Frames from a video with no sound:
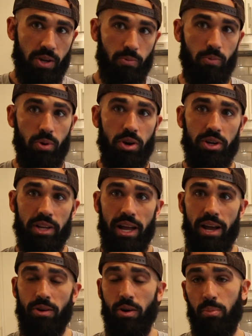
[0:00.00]
work it
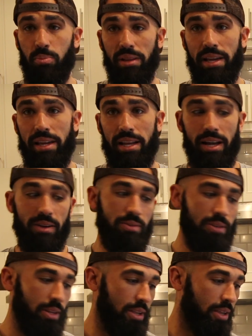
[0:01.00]
out or play it
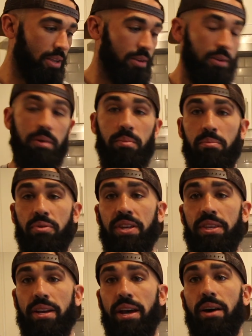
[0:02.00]
out,
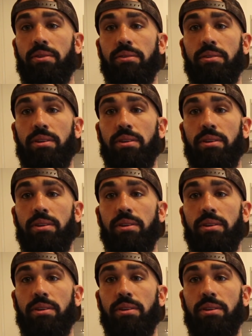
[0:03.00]
breathe it out.